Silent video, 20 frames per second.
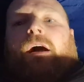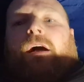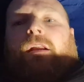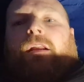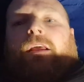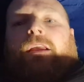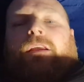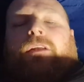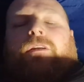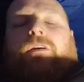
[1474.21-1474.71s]

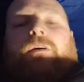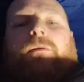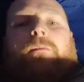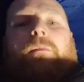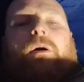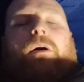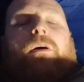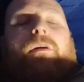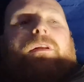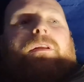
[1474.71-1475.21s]
let you know in
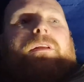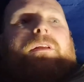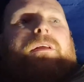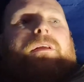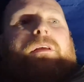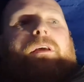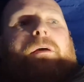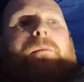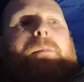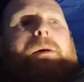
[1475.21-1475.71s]
the
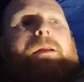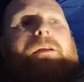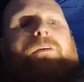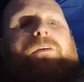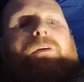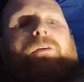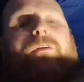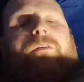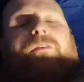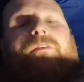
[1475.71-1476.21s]
morning about
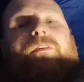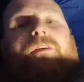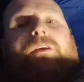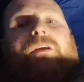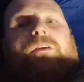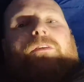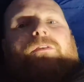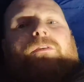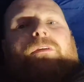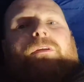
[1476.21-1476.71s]
the
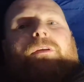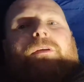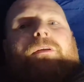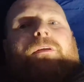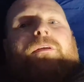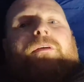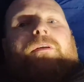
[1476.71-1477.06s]
condensation.